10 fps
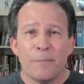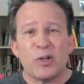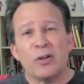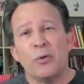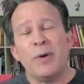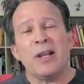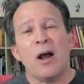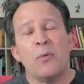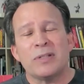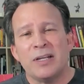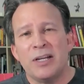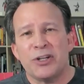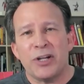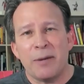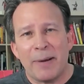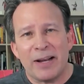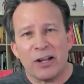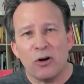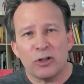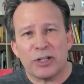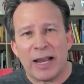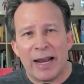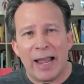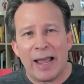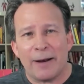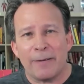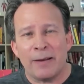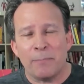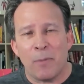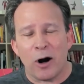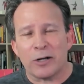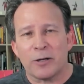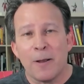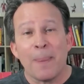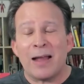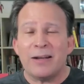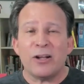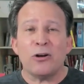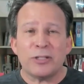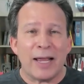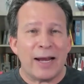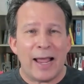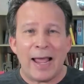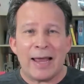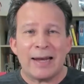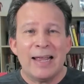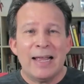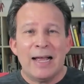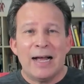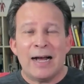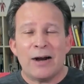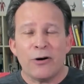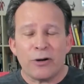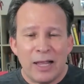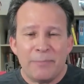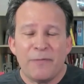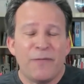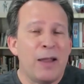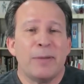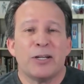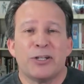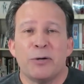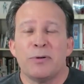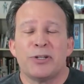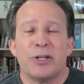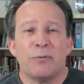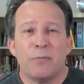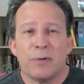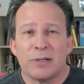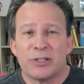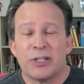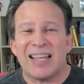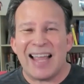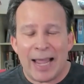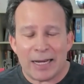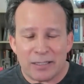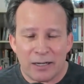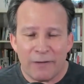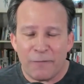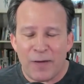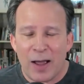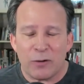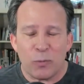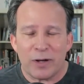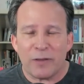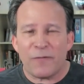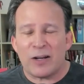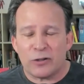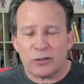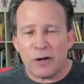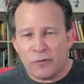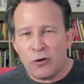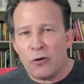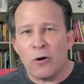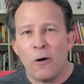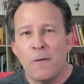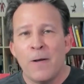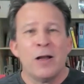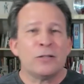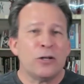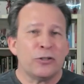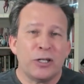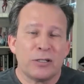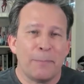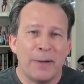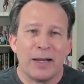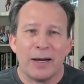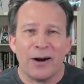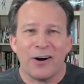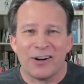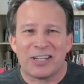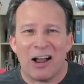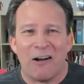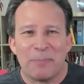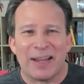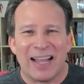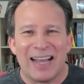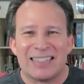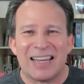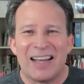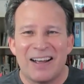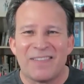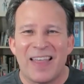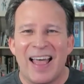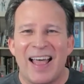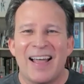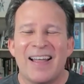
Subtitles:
So the recall was initiated by Nicole Shanahan in March. Now, Nicole Shanahan, her claim to fame is she's the ex of the founder, one of the founders of Google. So she's a billionaire herself because of that.